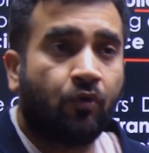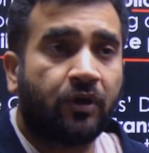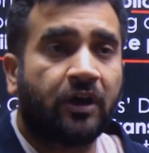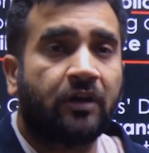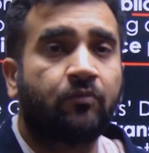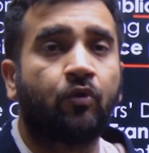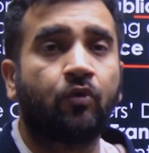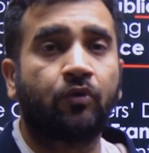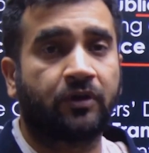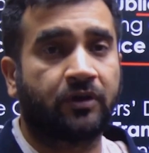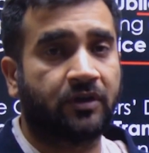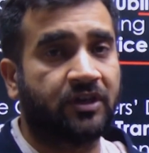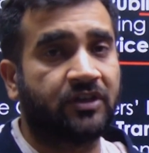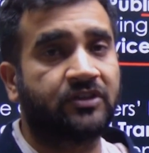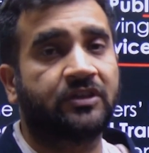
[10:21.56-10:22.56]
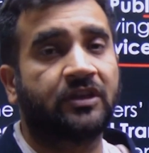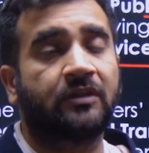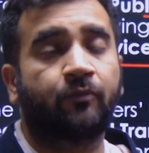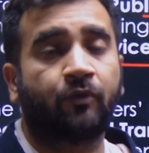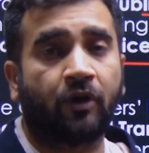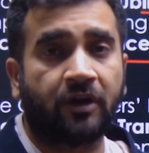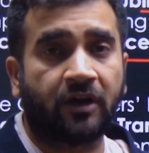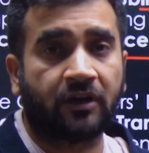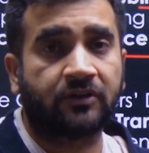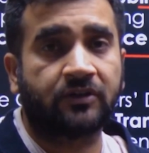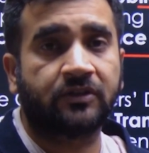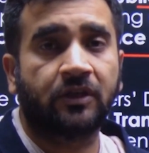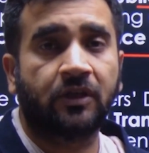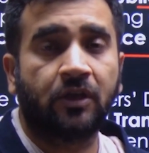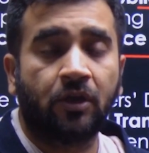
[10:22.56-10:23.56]
and more digital
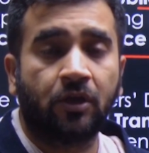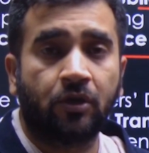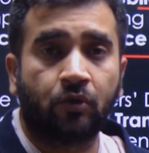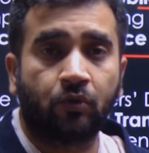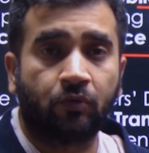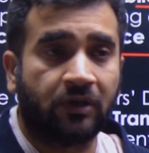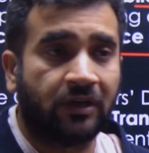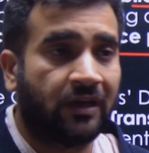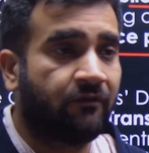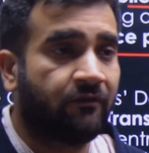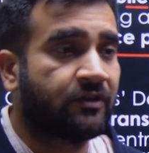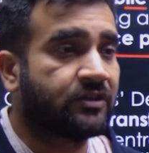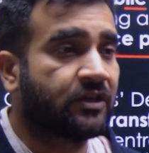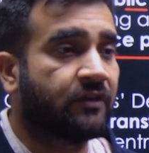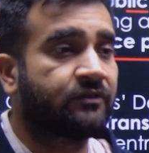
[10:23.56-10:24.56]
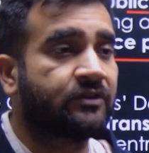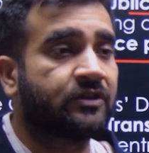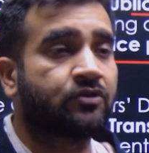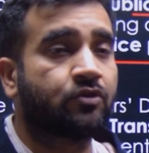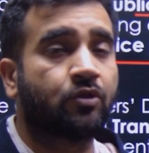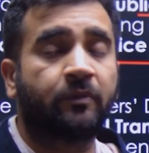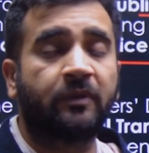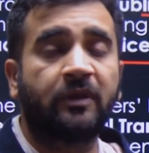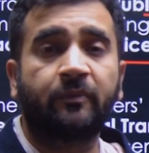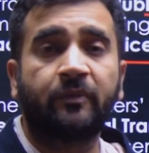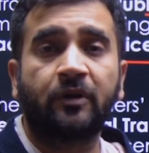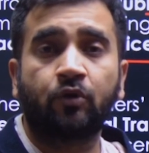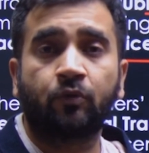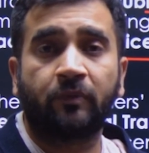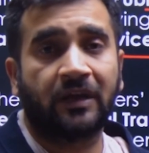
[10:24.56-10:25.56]
products to deliver services to the
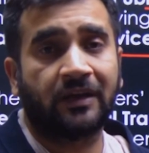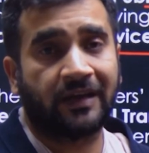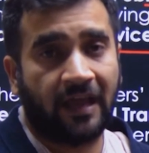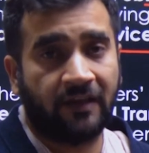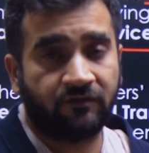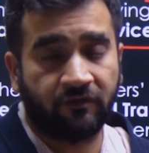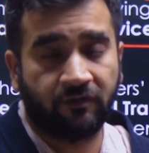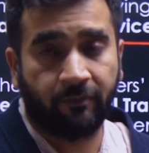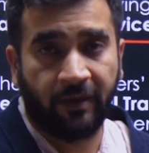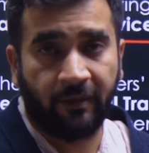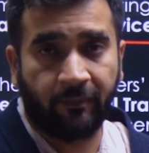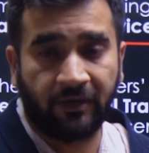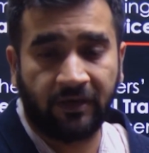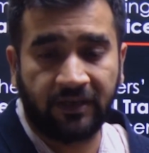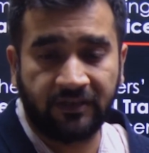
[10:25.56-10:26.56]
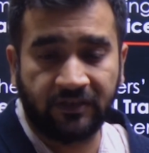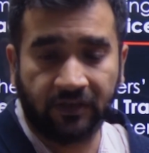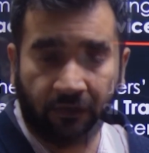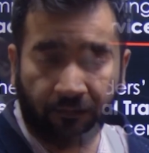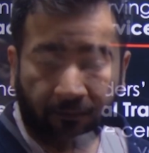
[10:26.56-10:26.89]
people, to make lives of the people easier.